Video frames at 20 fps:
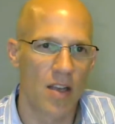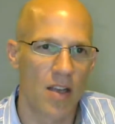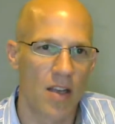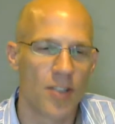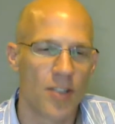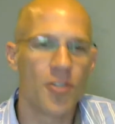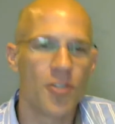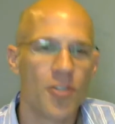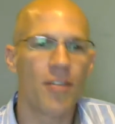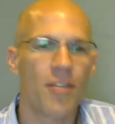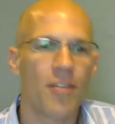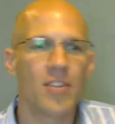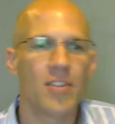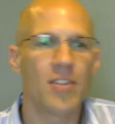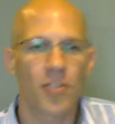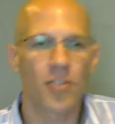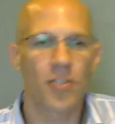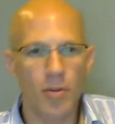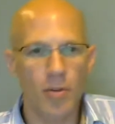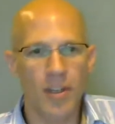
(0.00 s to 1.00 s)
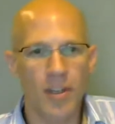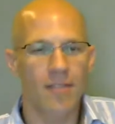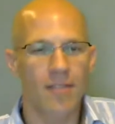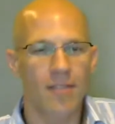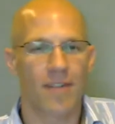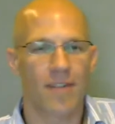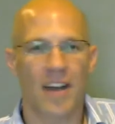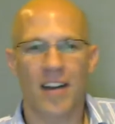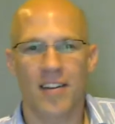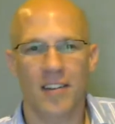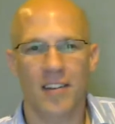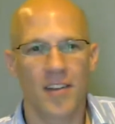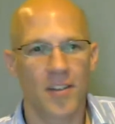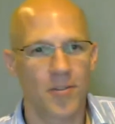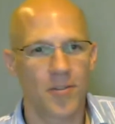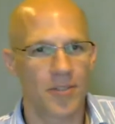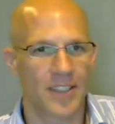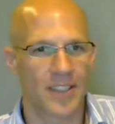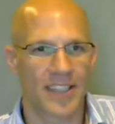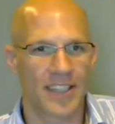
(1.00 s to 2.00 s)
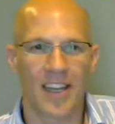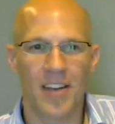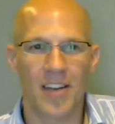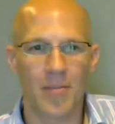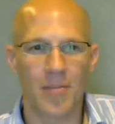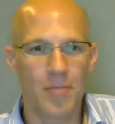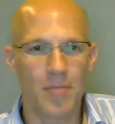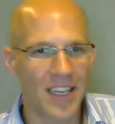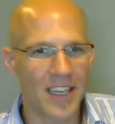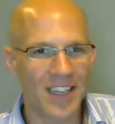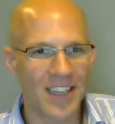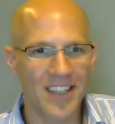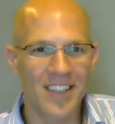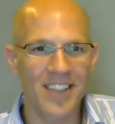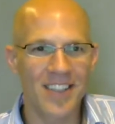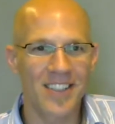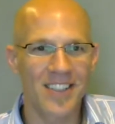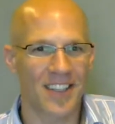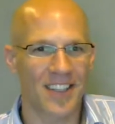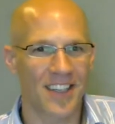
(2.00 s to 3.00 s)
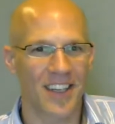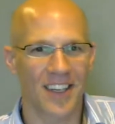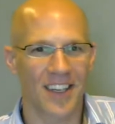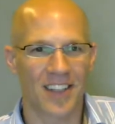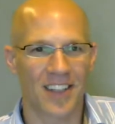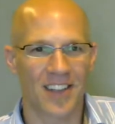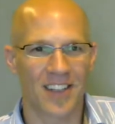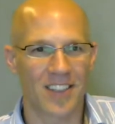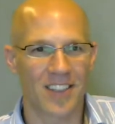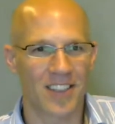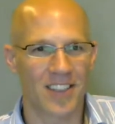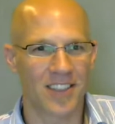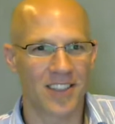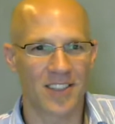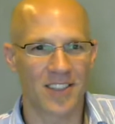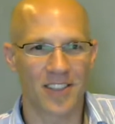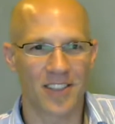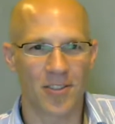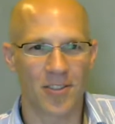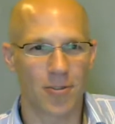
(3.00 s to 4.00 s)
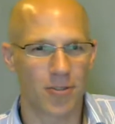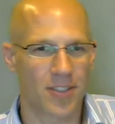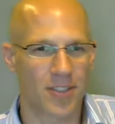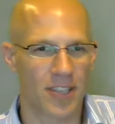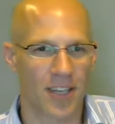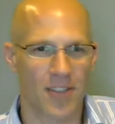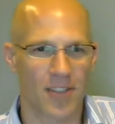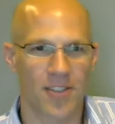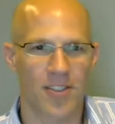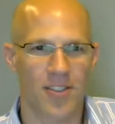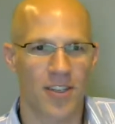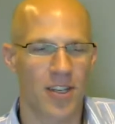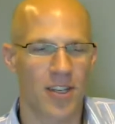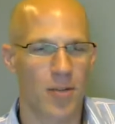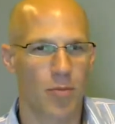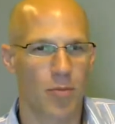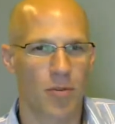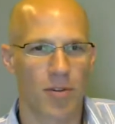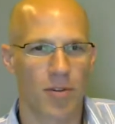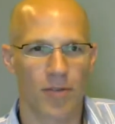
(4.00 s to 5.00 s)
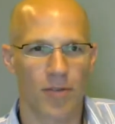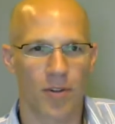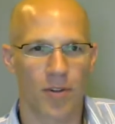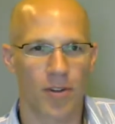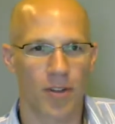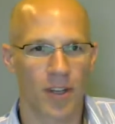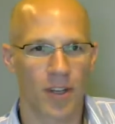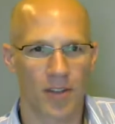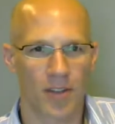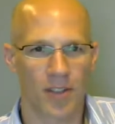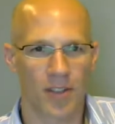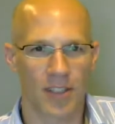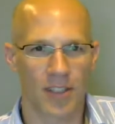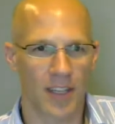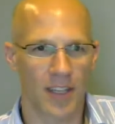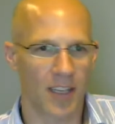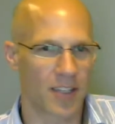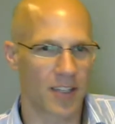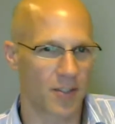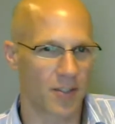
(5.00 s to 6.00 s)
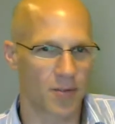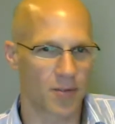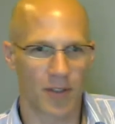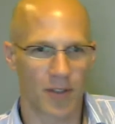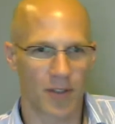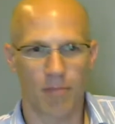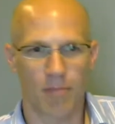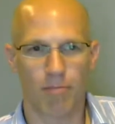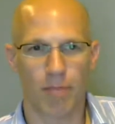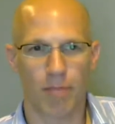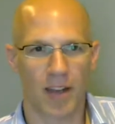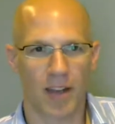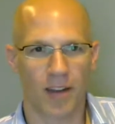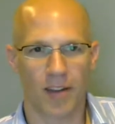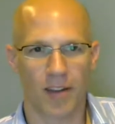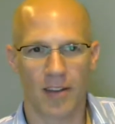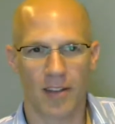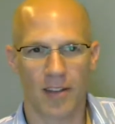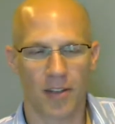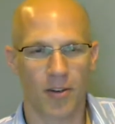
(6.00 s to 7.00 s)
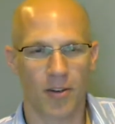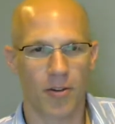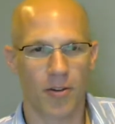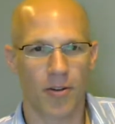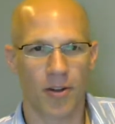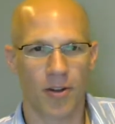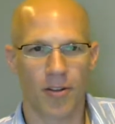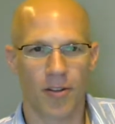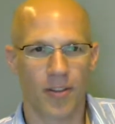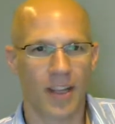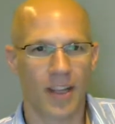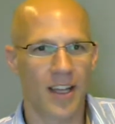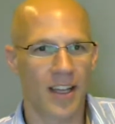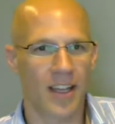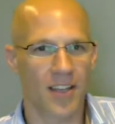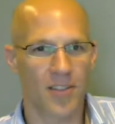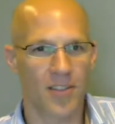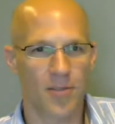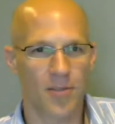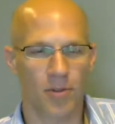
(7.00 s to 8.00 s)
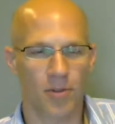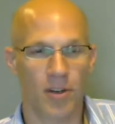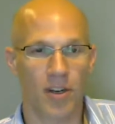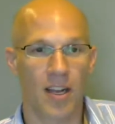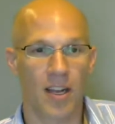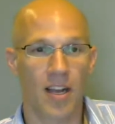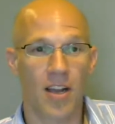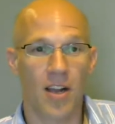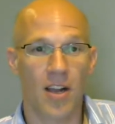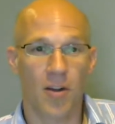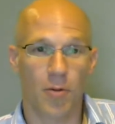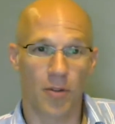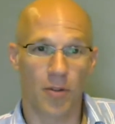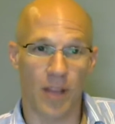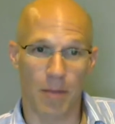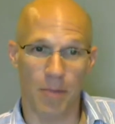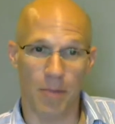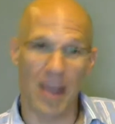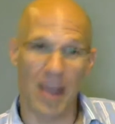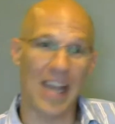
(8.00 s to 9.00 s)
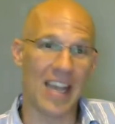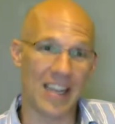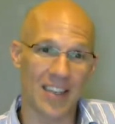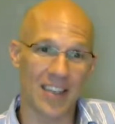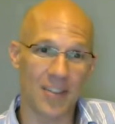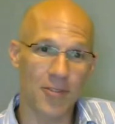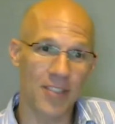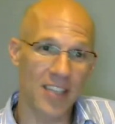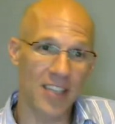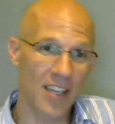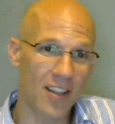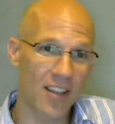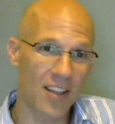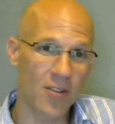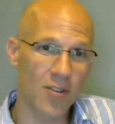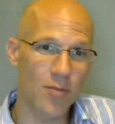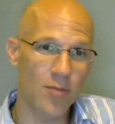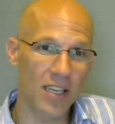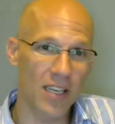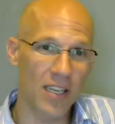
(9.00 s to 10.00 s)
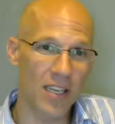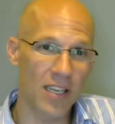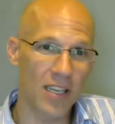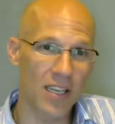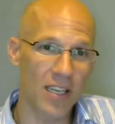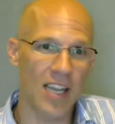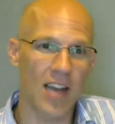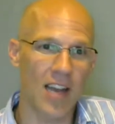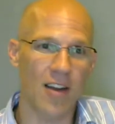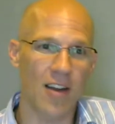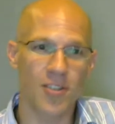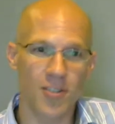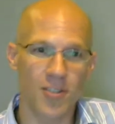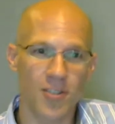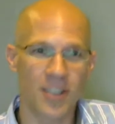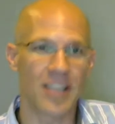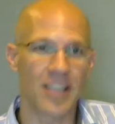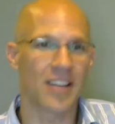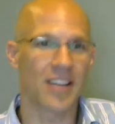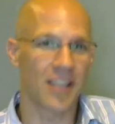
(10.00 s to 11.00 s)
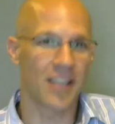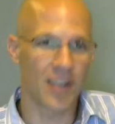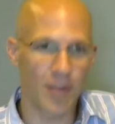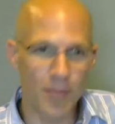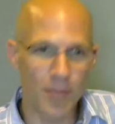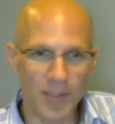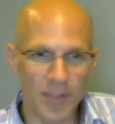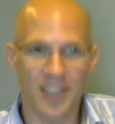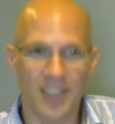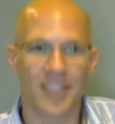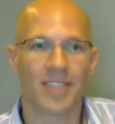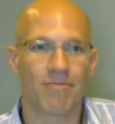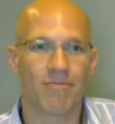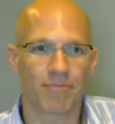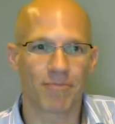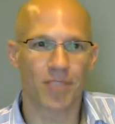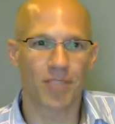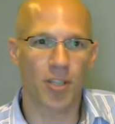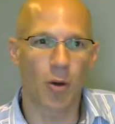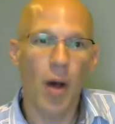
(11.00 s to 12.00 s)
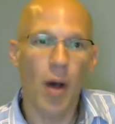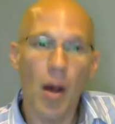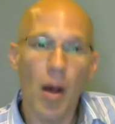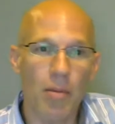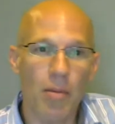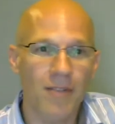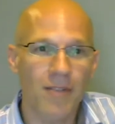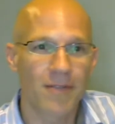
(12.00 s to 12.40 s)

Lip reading: Did you have any trouble getting faculty to attend meetings and listen to sessions on ePortfolio? Did they just want to bail and go do other things? Were they paid to attend those meetings? How did you get them to show up?